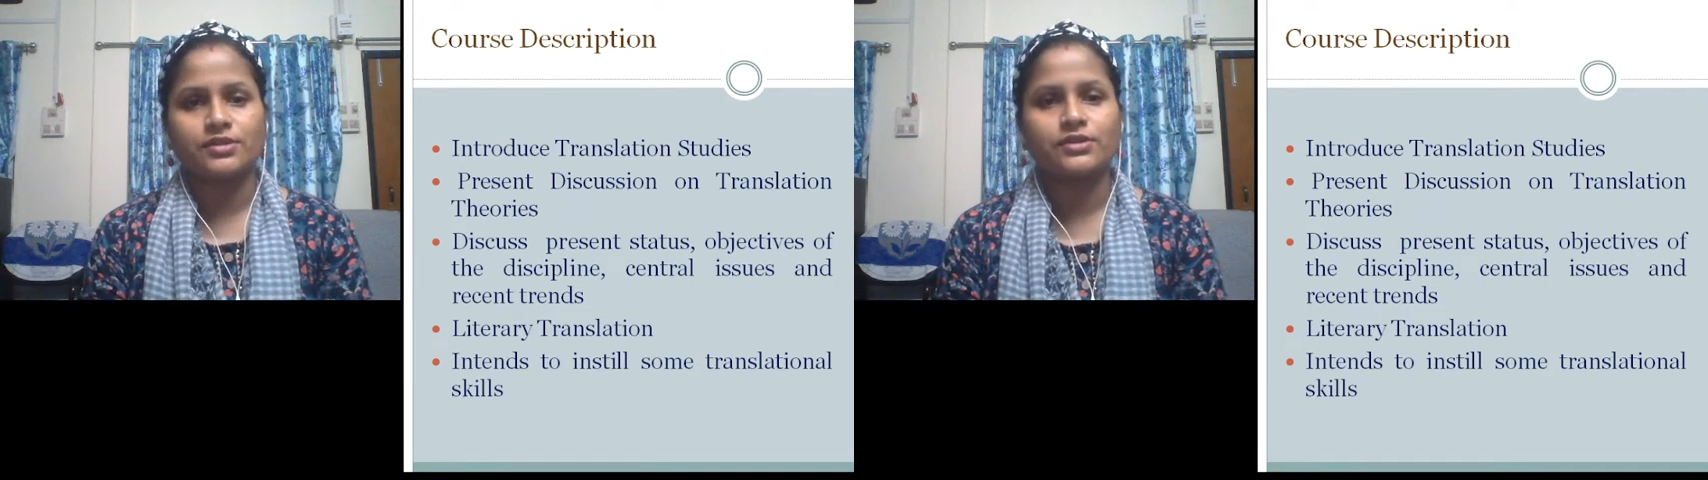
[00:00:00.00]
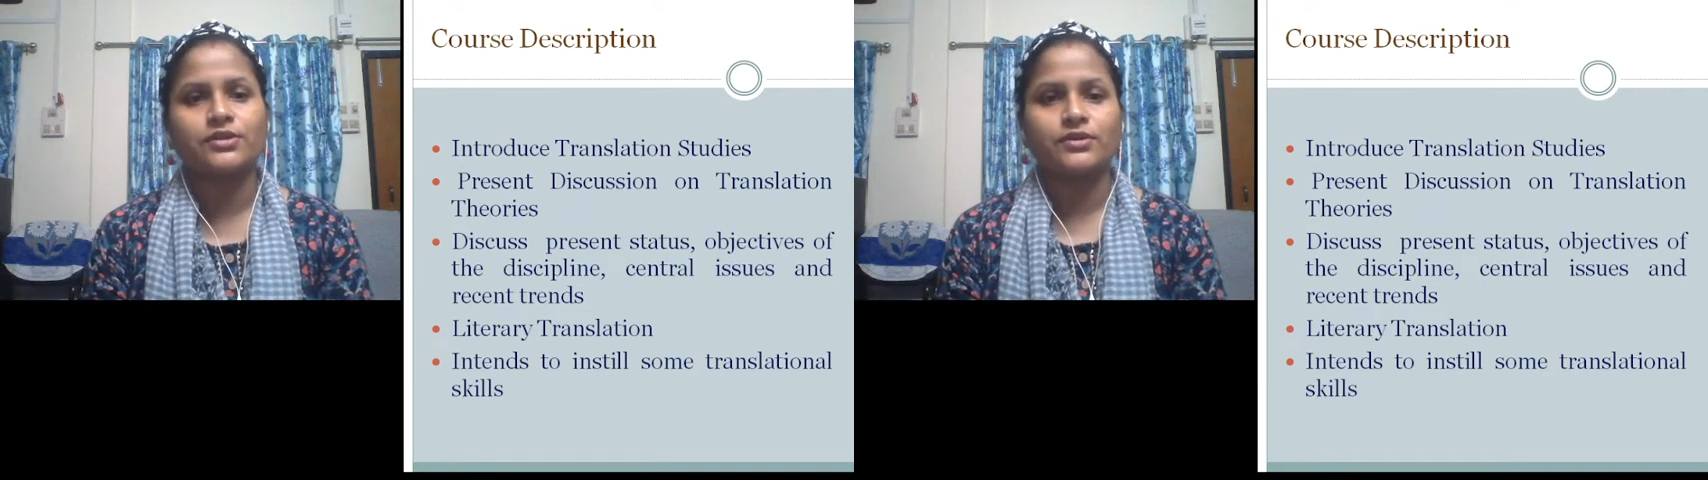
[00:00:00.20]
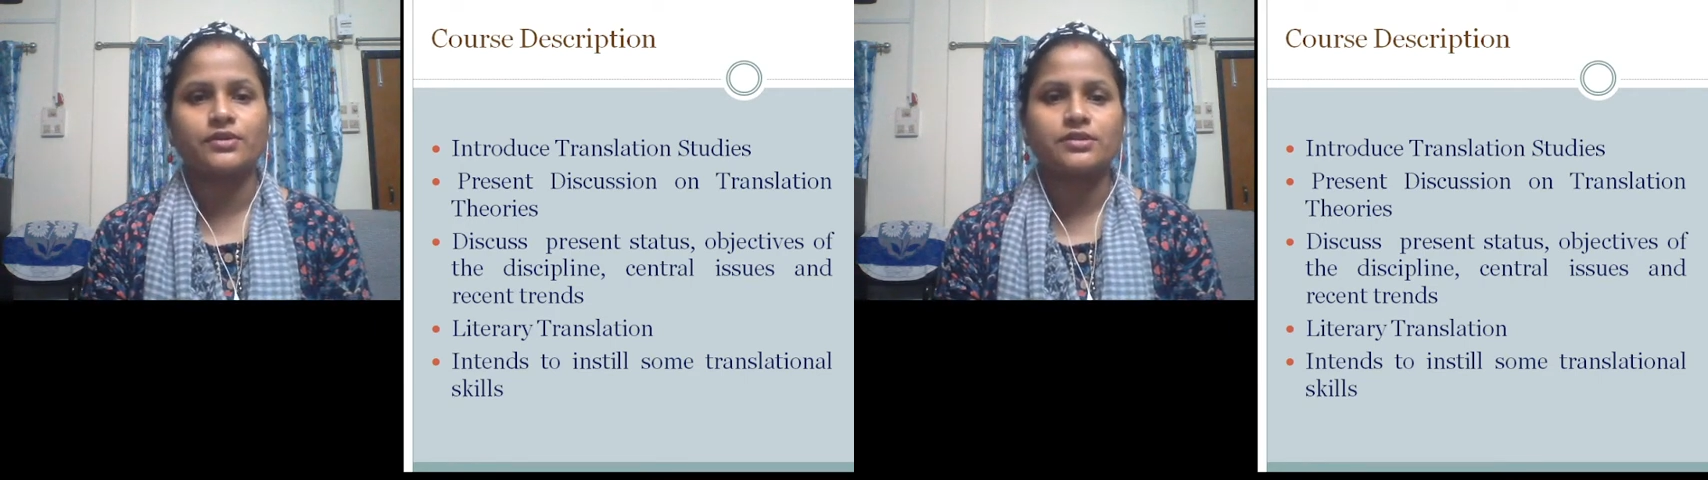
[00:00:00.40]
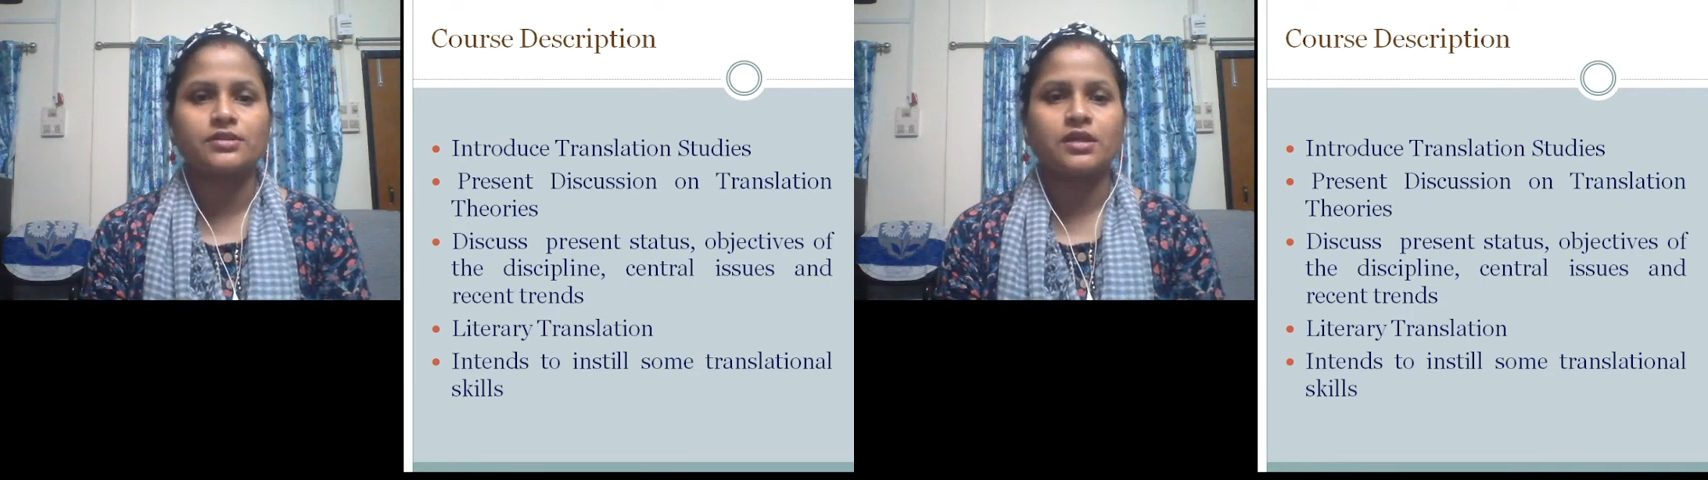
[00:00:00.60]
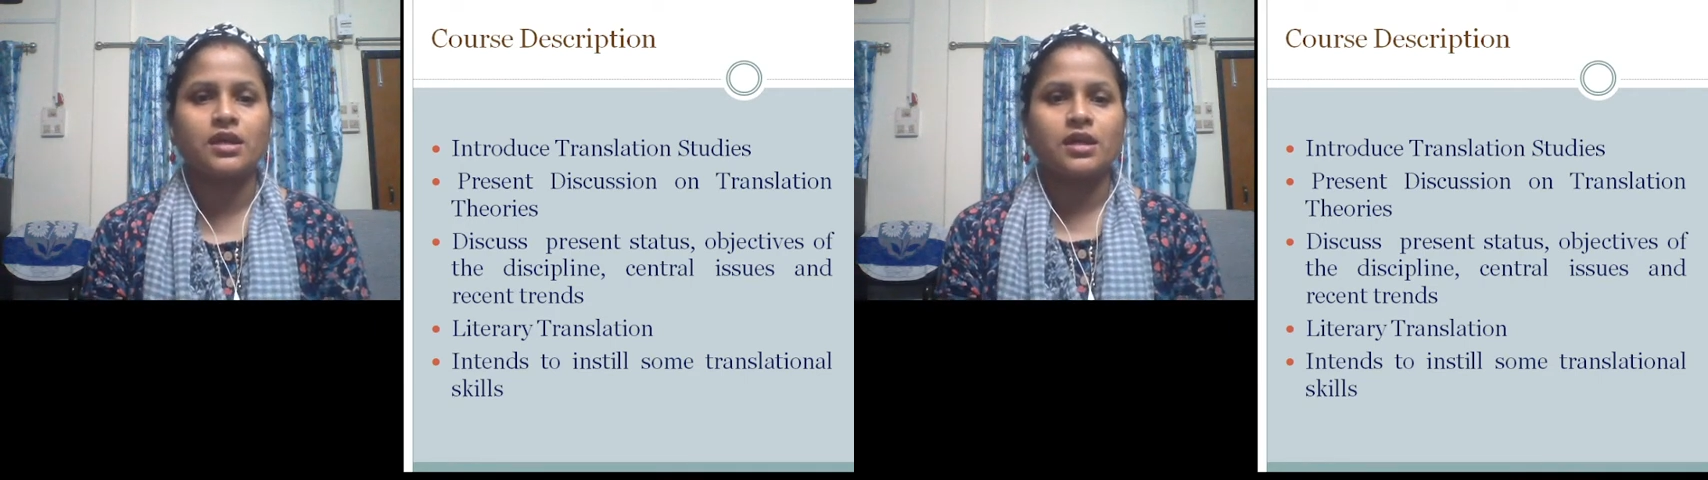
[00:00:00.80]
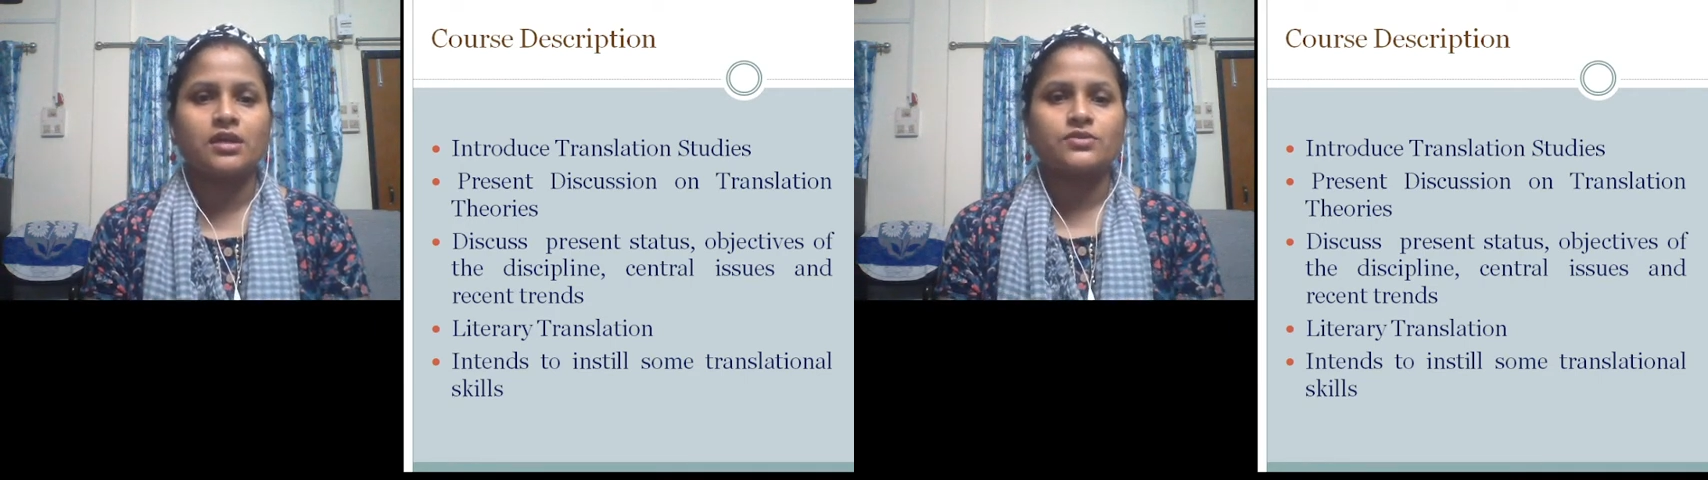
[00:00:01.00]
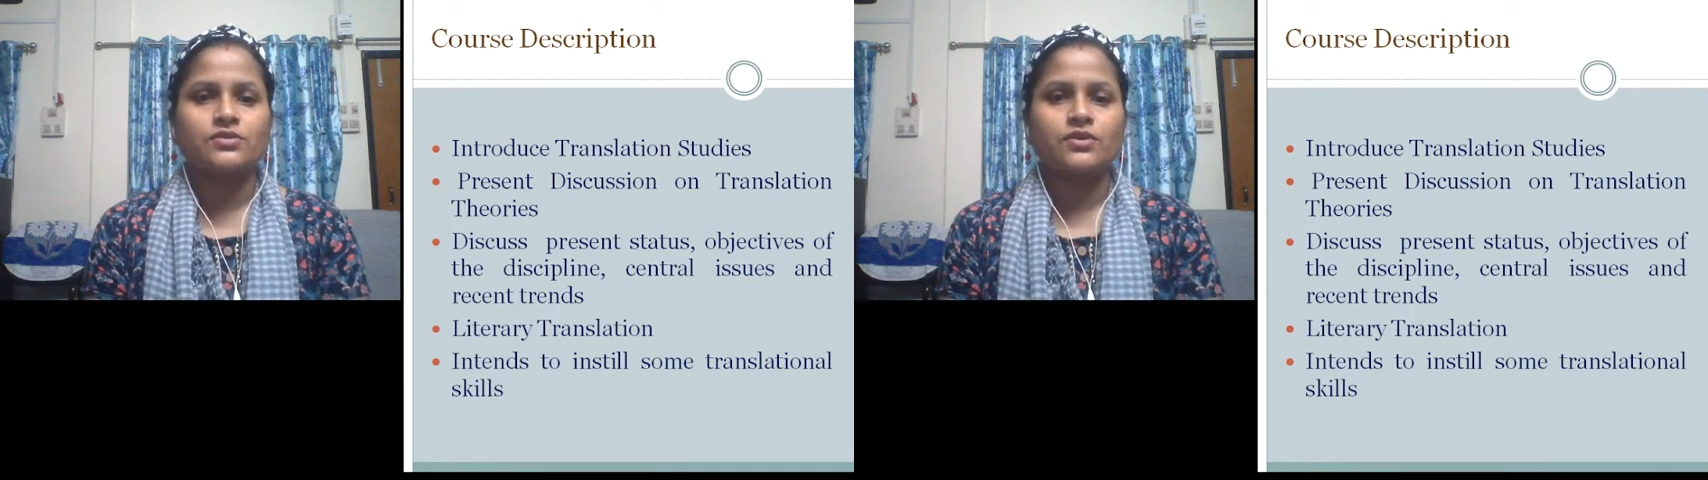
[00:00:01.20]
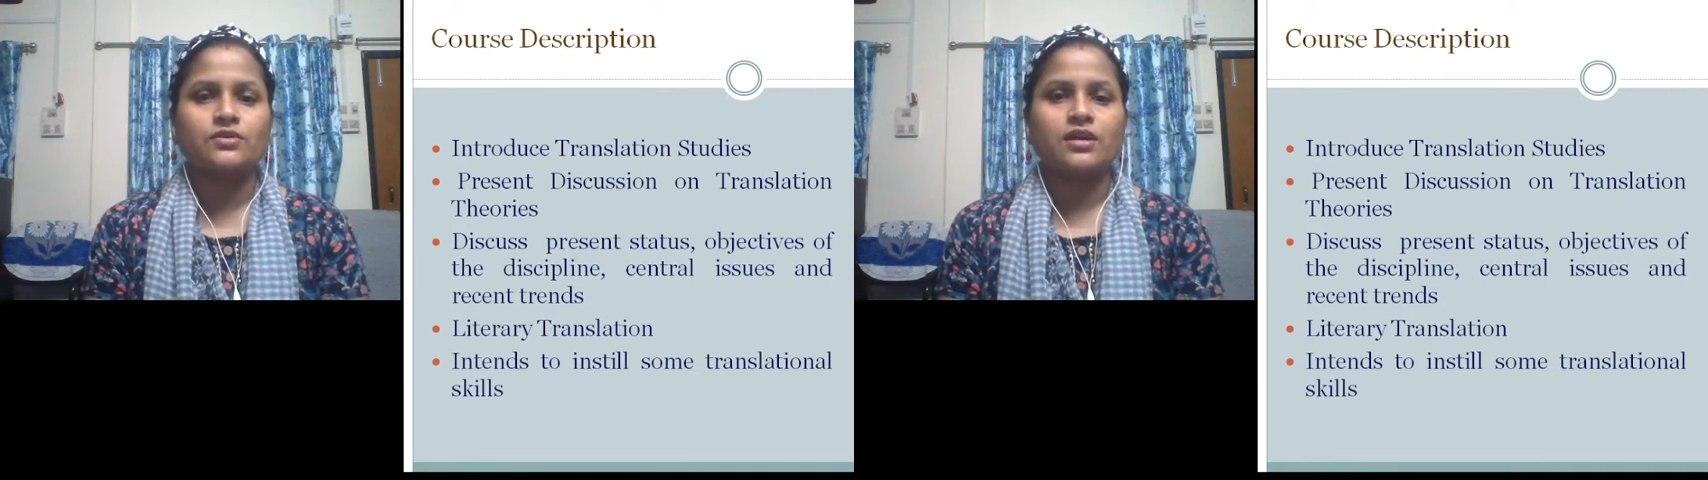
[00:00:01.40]
theories.
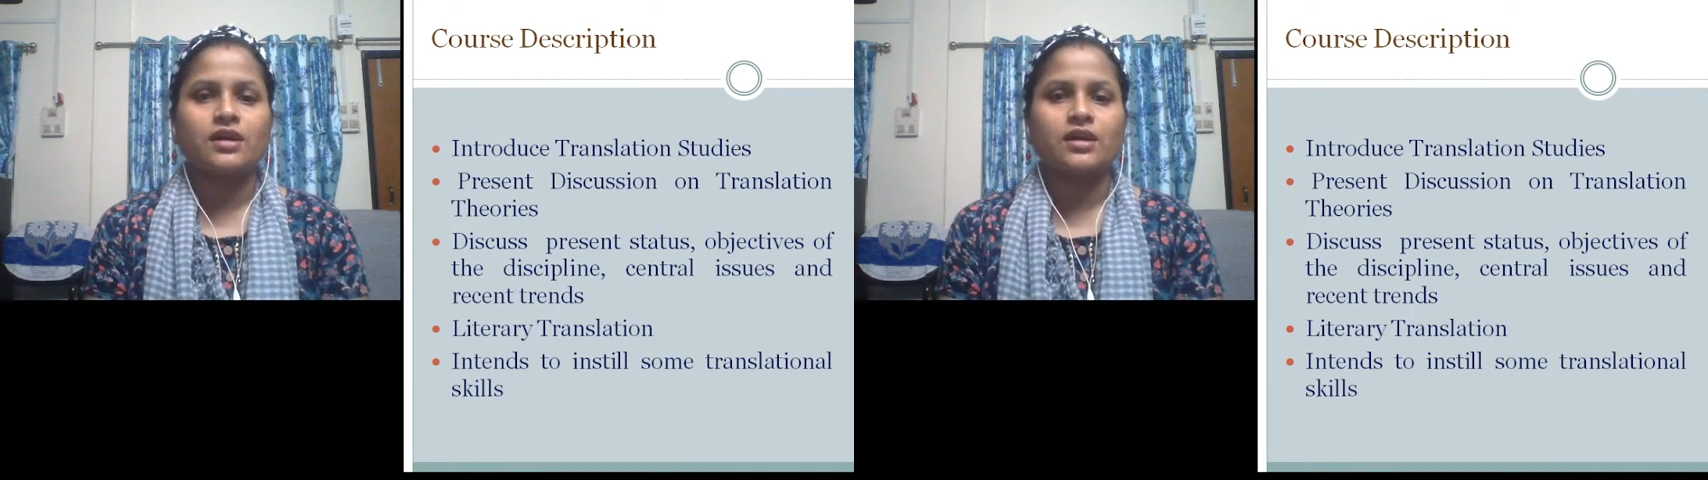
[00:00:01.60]
So